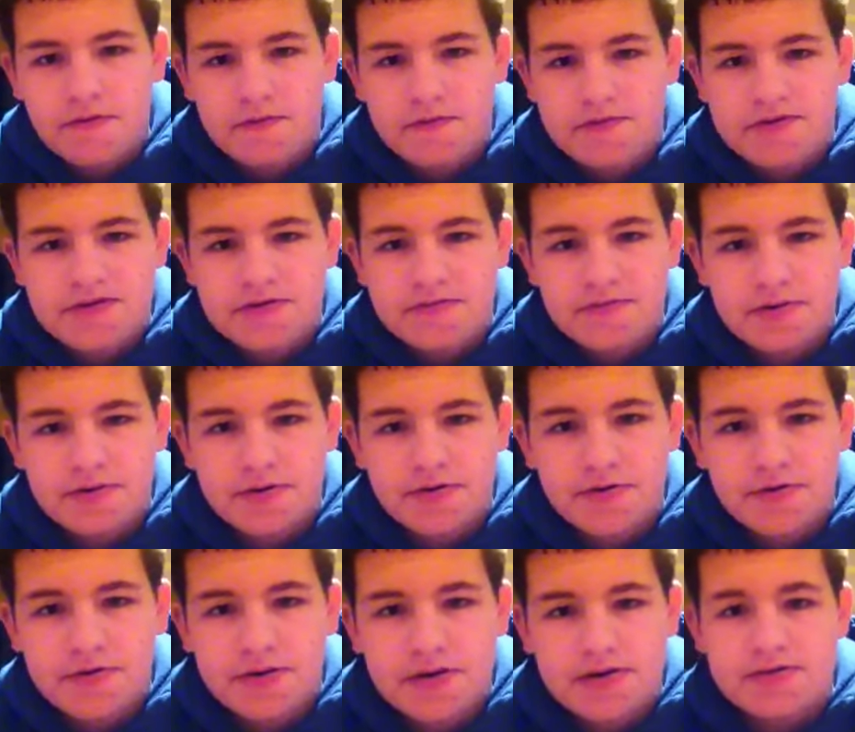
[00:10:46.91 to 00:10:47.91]
We shouldn't be
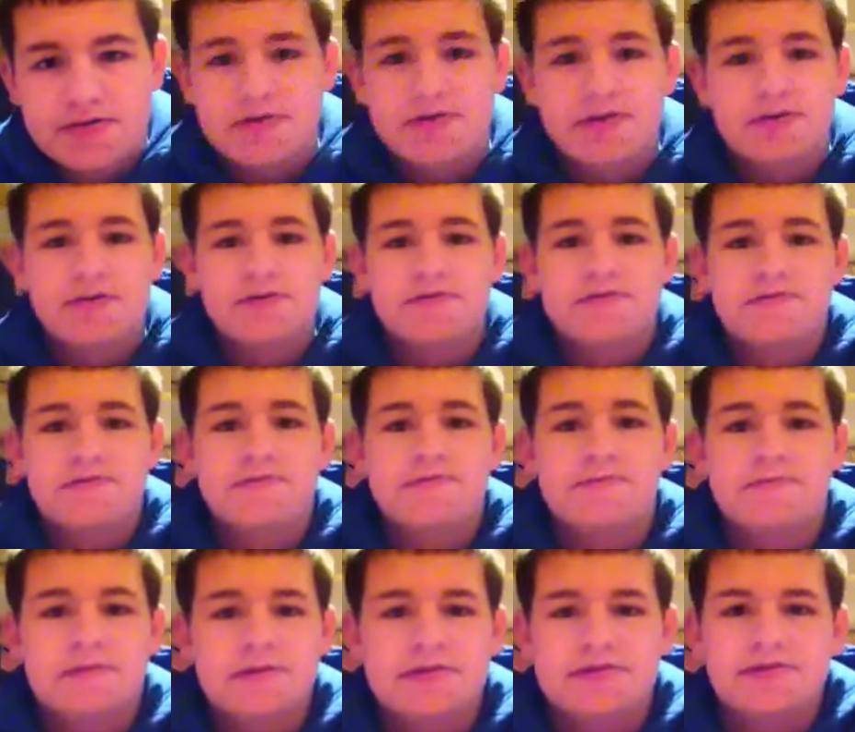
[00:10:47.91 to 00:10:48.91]
doing that shit.
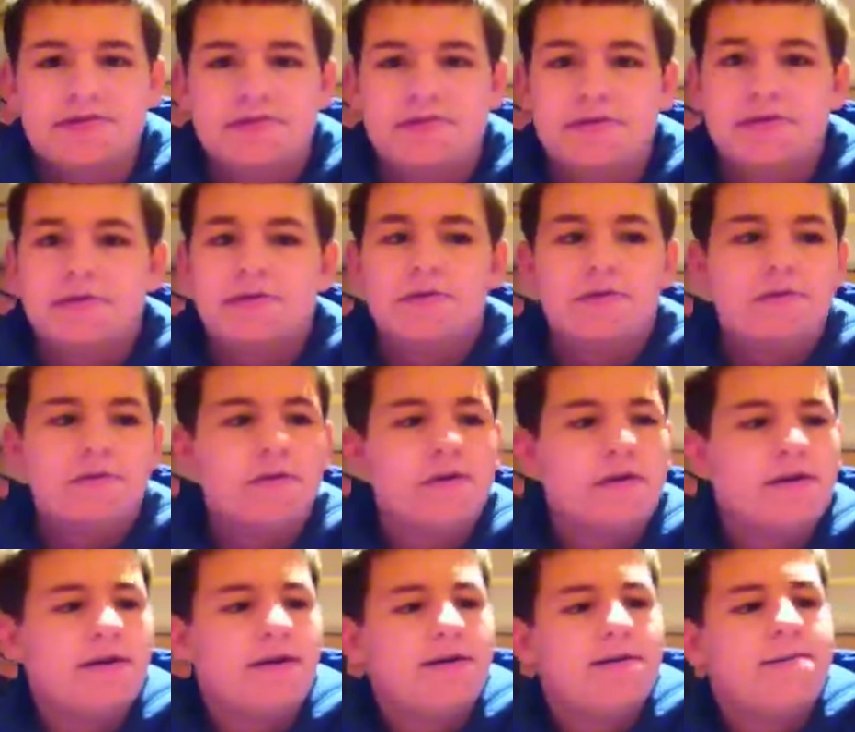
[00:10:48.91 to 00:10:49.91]
It's illegal.
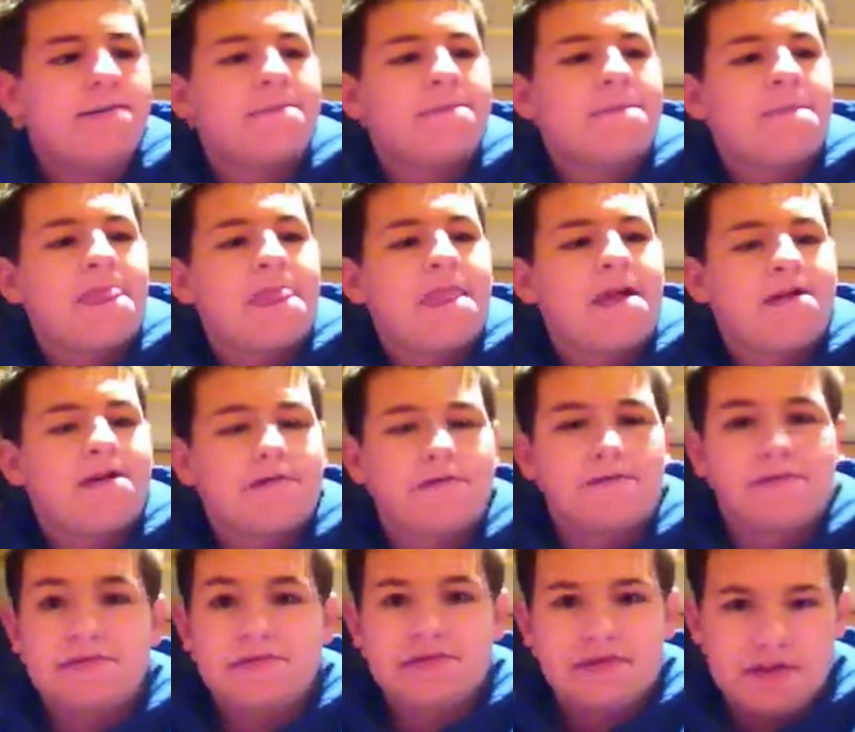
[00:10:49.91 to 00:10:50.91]

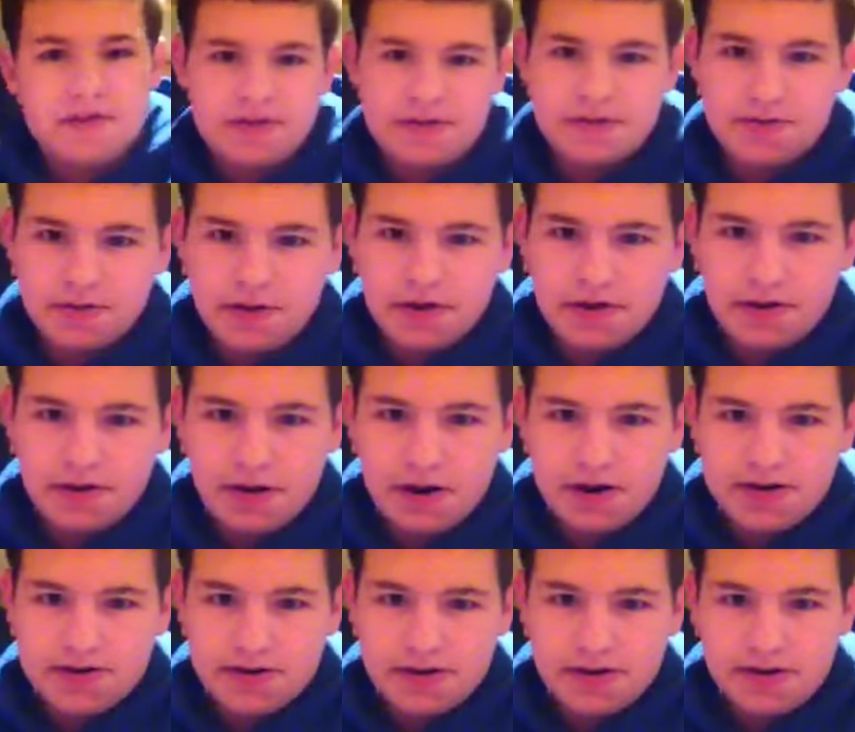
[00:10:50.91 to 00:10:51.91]
Which they should
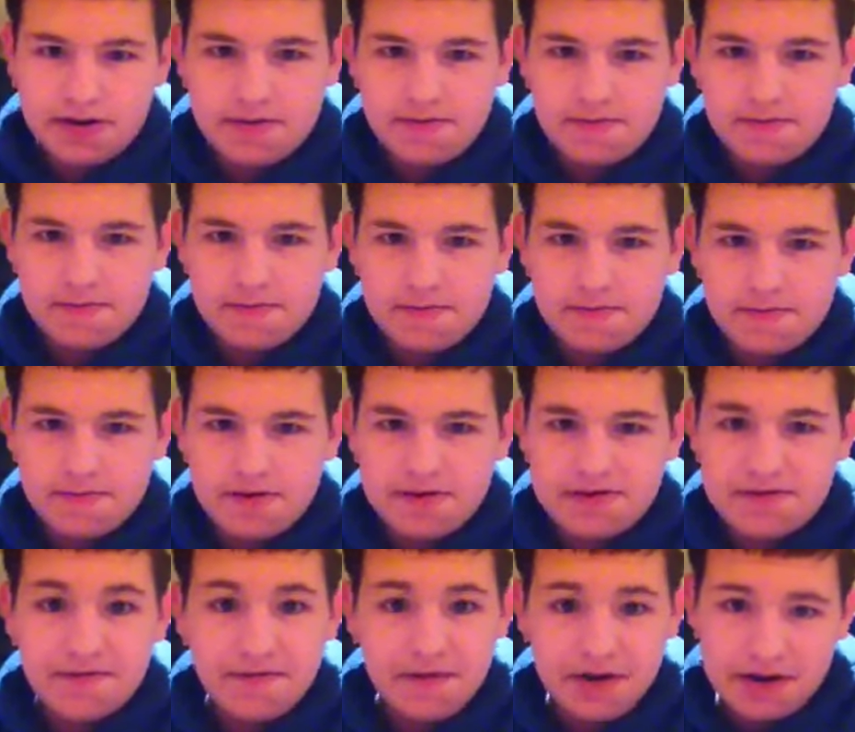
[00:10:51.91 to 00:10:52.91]
legalize it.
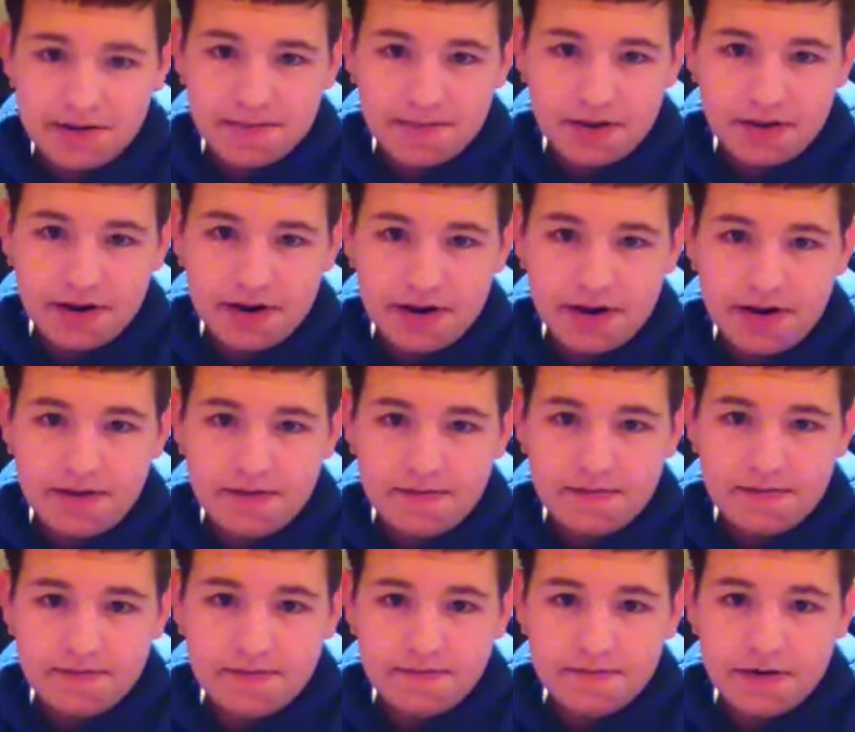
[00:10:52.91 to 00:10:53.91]
It's a fucking plant.
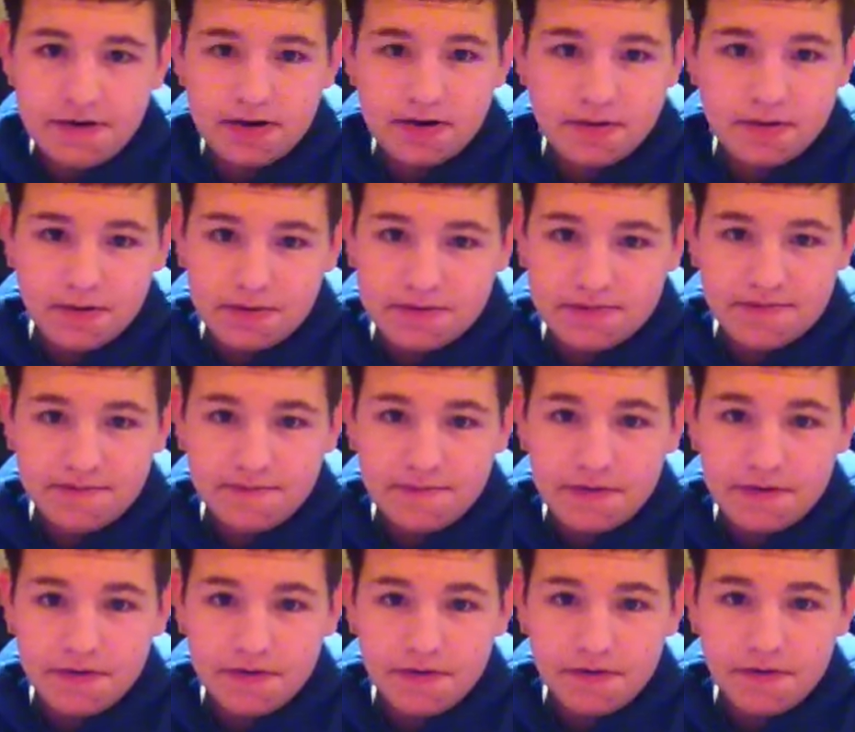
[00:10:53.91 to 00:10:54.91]
It grows from
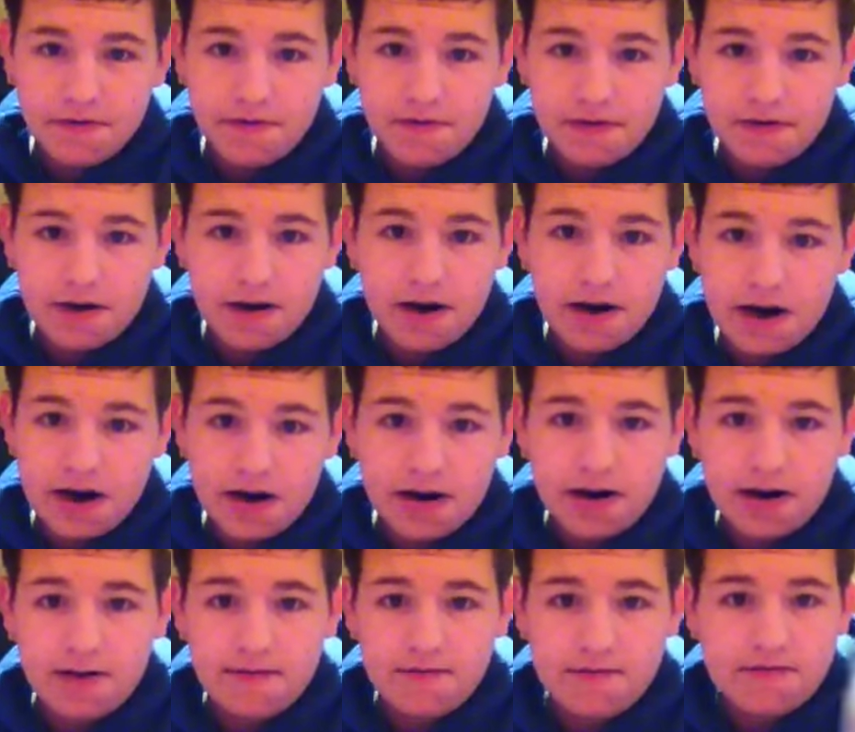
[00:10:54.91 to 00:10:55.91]
the earth. God
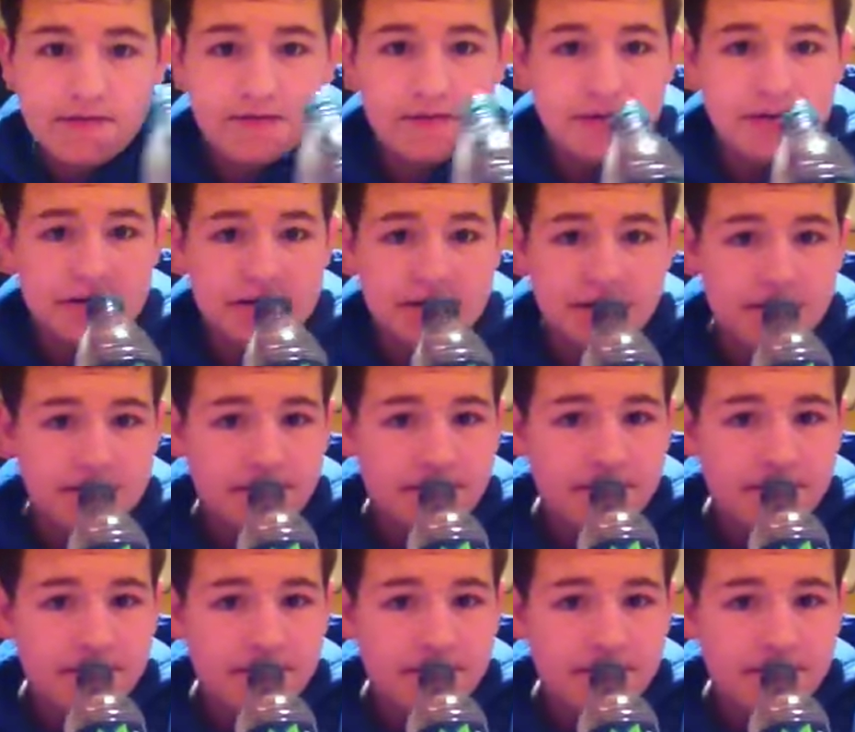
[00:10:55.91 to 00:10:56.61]
gave it to us.